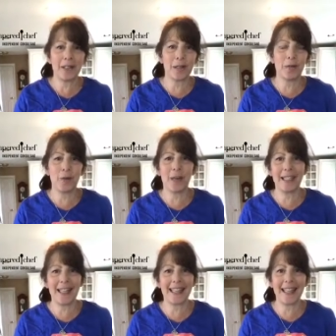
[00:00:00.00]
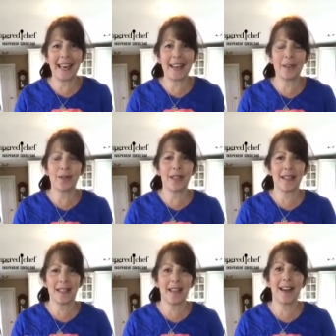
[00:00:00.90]
So if you want to check that out, there's
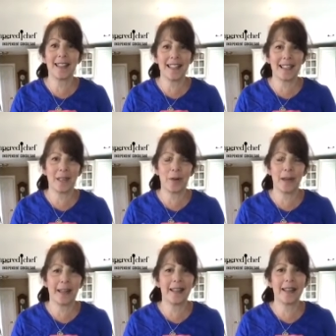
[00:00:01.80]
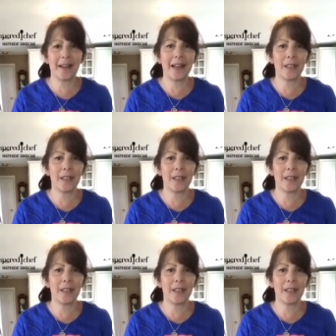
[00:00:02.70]
lots of contests going on there